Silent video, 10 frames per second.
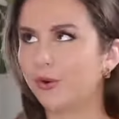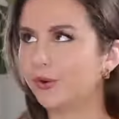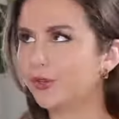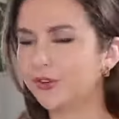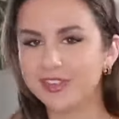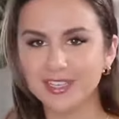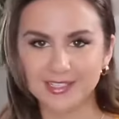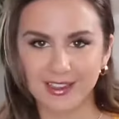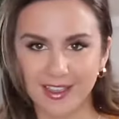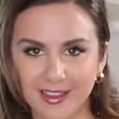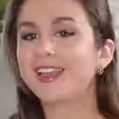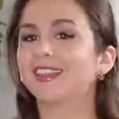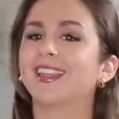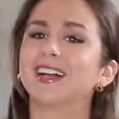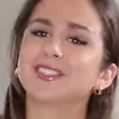all over the site.
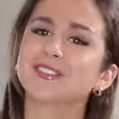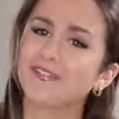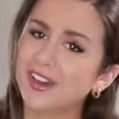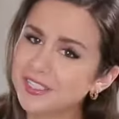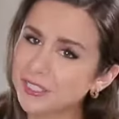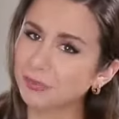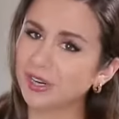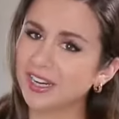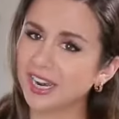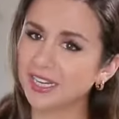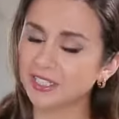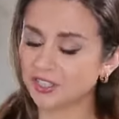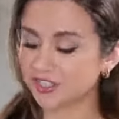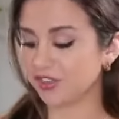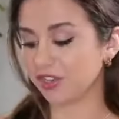Lots of fun spring
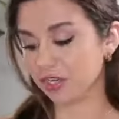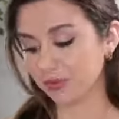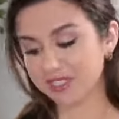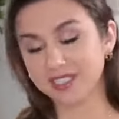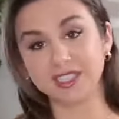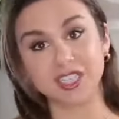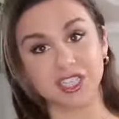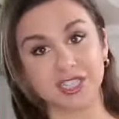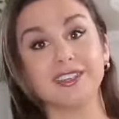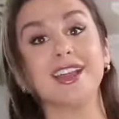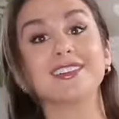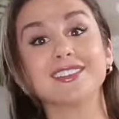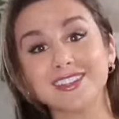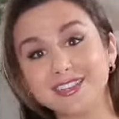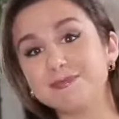colors, the newest addition, yes,
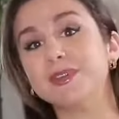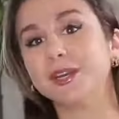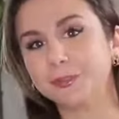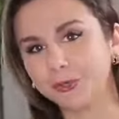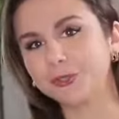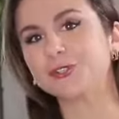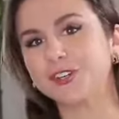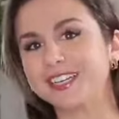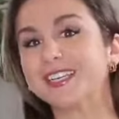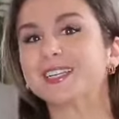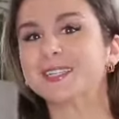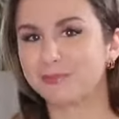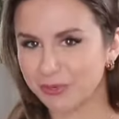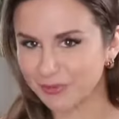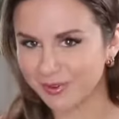the minimal training
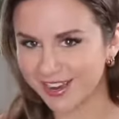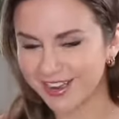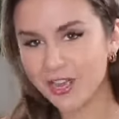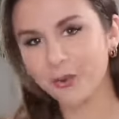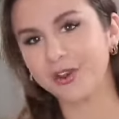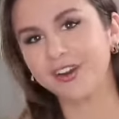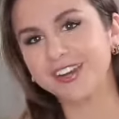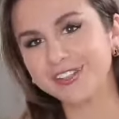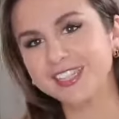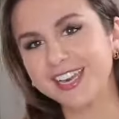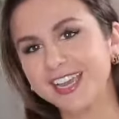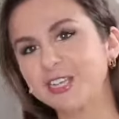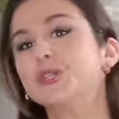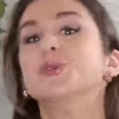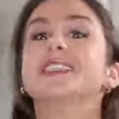sports bra. We are here
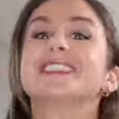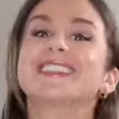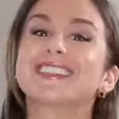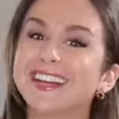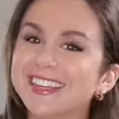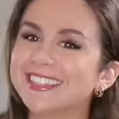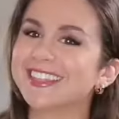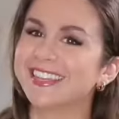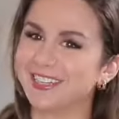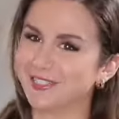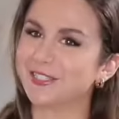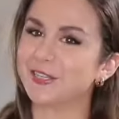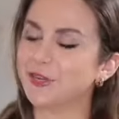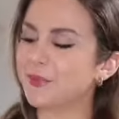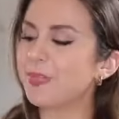today to discuss a thing or
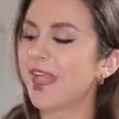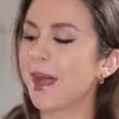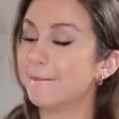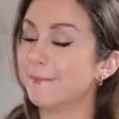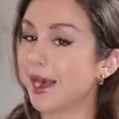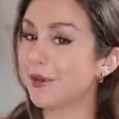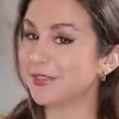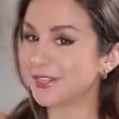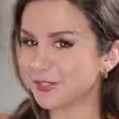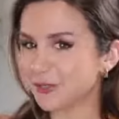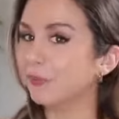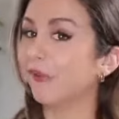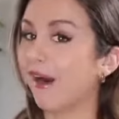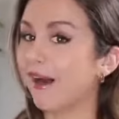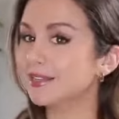two about these new
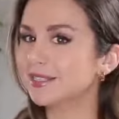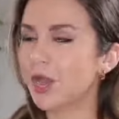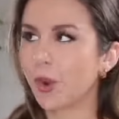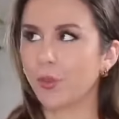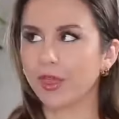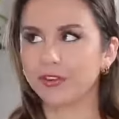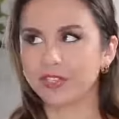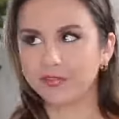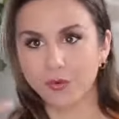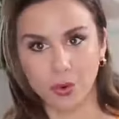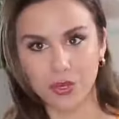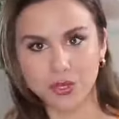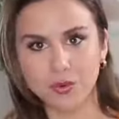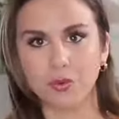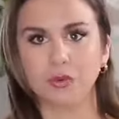bras, whether it's for
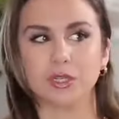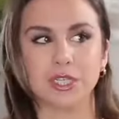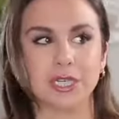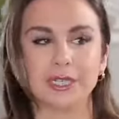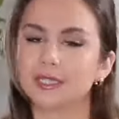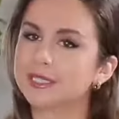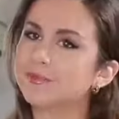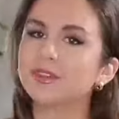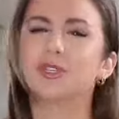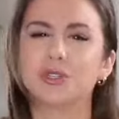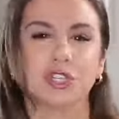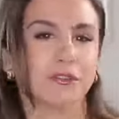you or just something you should